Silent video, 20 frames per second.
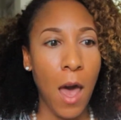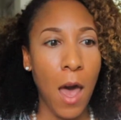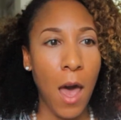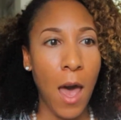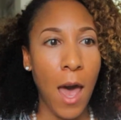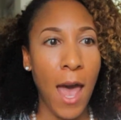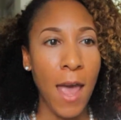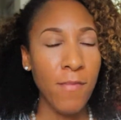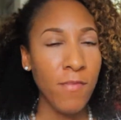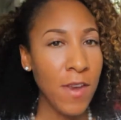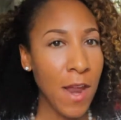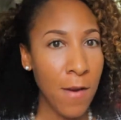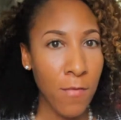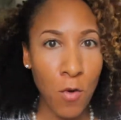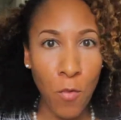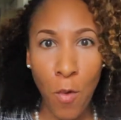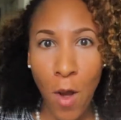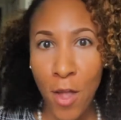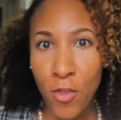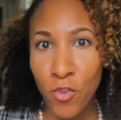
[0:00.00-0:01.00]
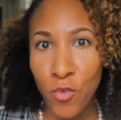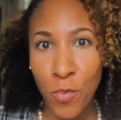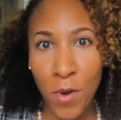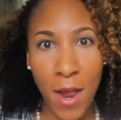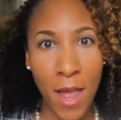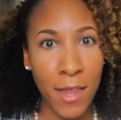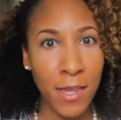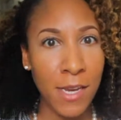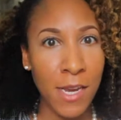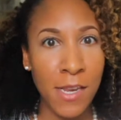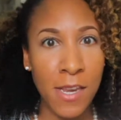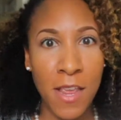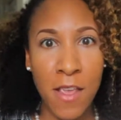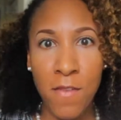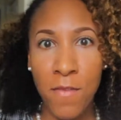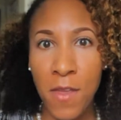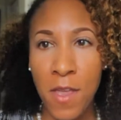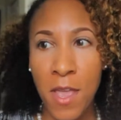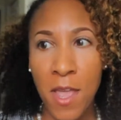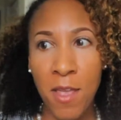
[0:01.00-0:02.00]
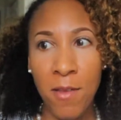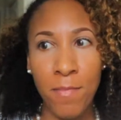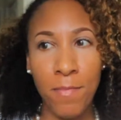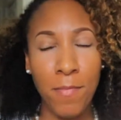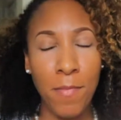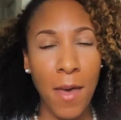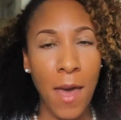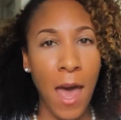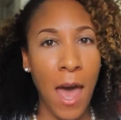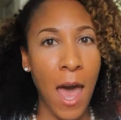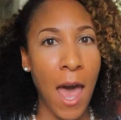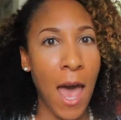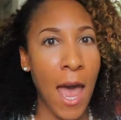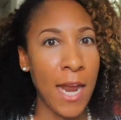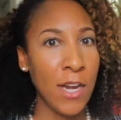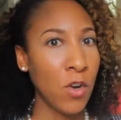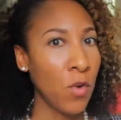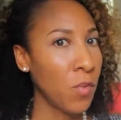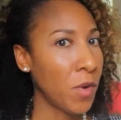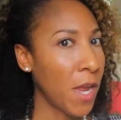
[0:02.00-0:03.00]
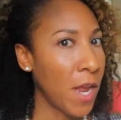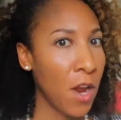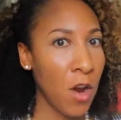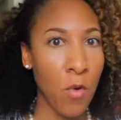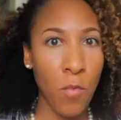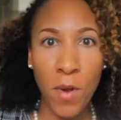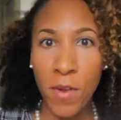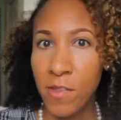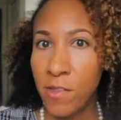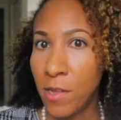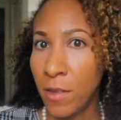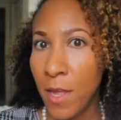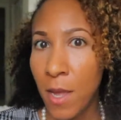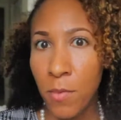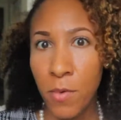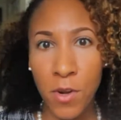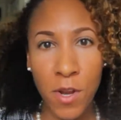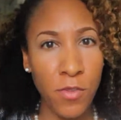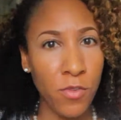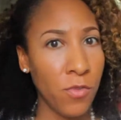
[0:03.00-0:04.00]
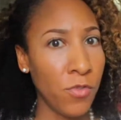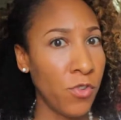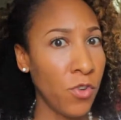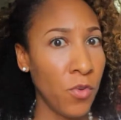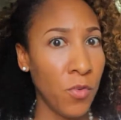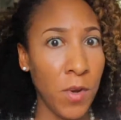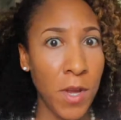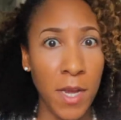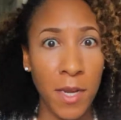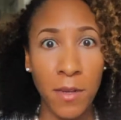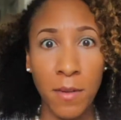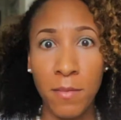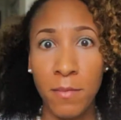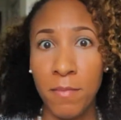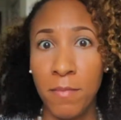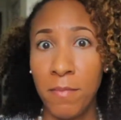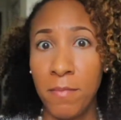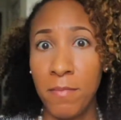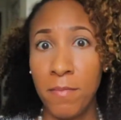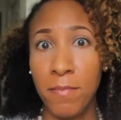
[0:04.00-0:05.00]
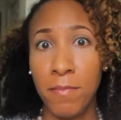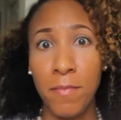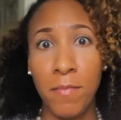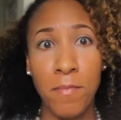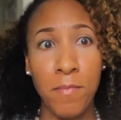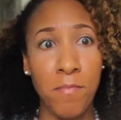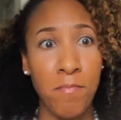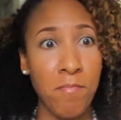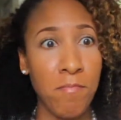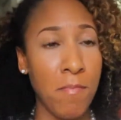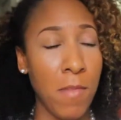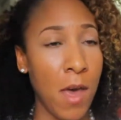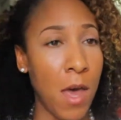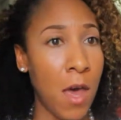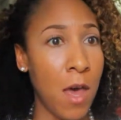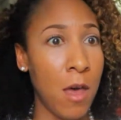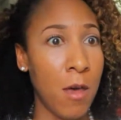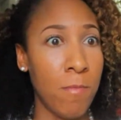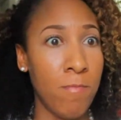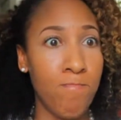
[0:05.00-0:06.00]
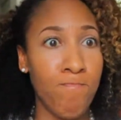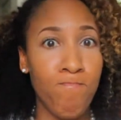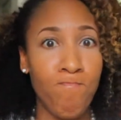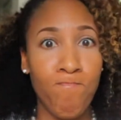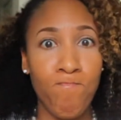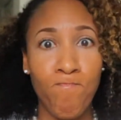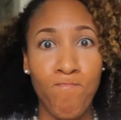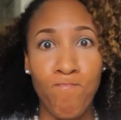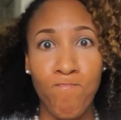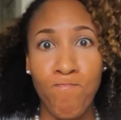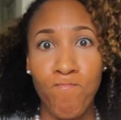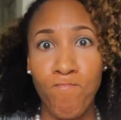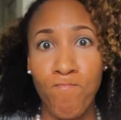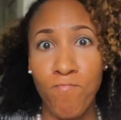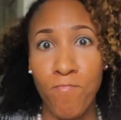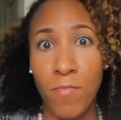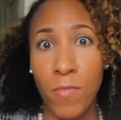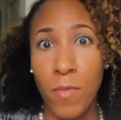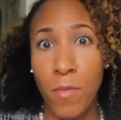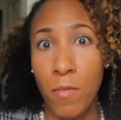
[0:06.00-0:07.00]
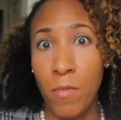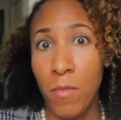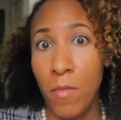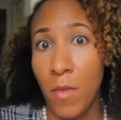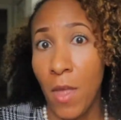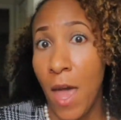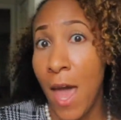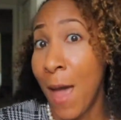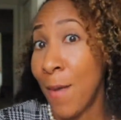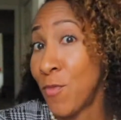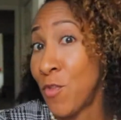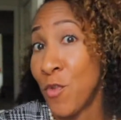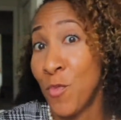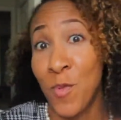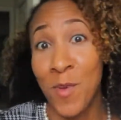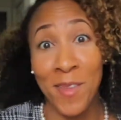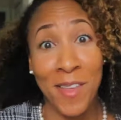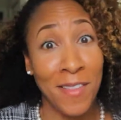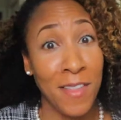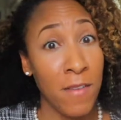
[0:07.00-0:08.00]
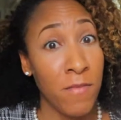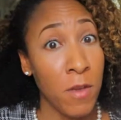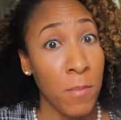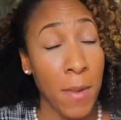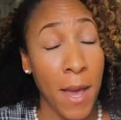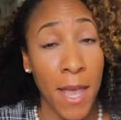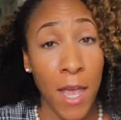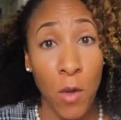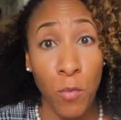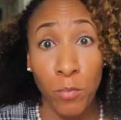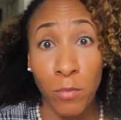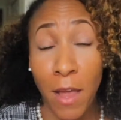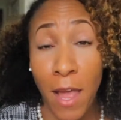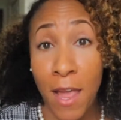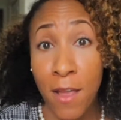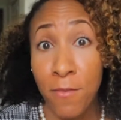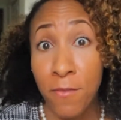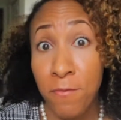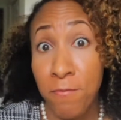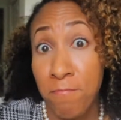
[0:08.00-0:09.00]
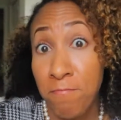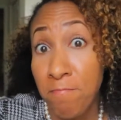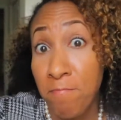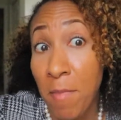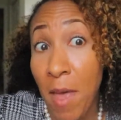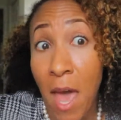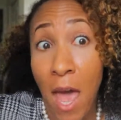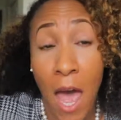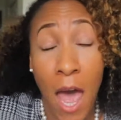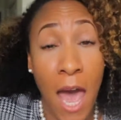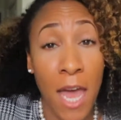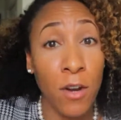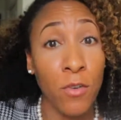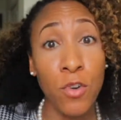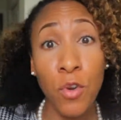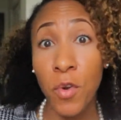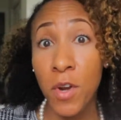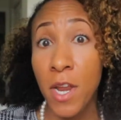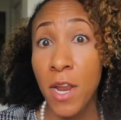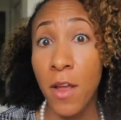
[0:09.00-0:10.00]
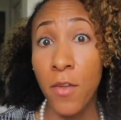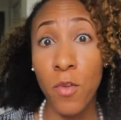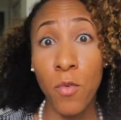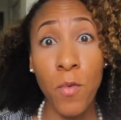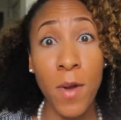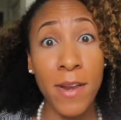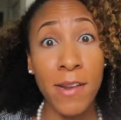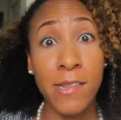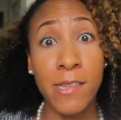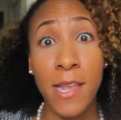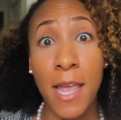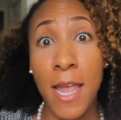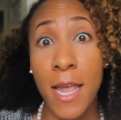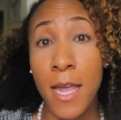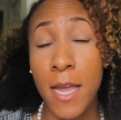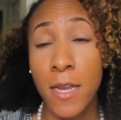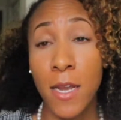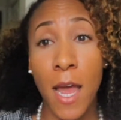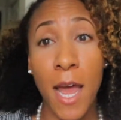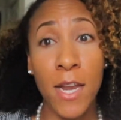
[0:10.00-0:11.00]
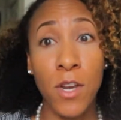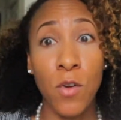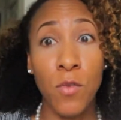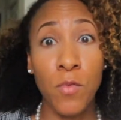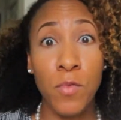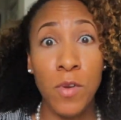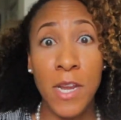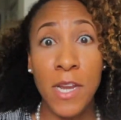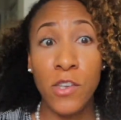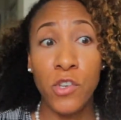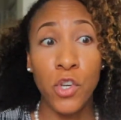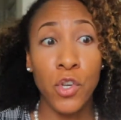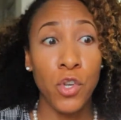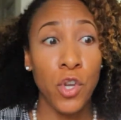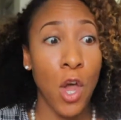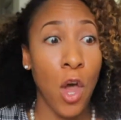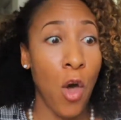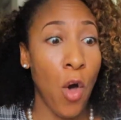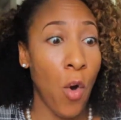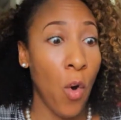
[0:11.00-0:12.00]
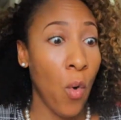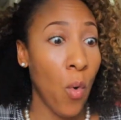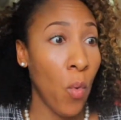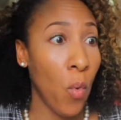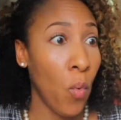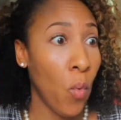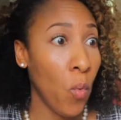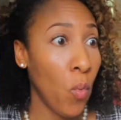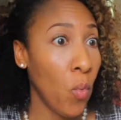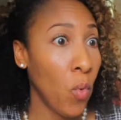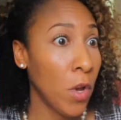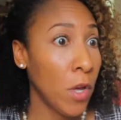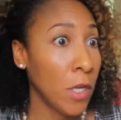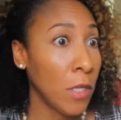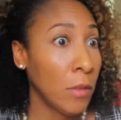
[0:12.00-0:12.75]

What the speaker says: I've never watched reality TV. I don't care what celebrities are doing. I'm too busy living my own life. I don't know any other way to say it. I don't need to know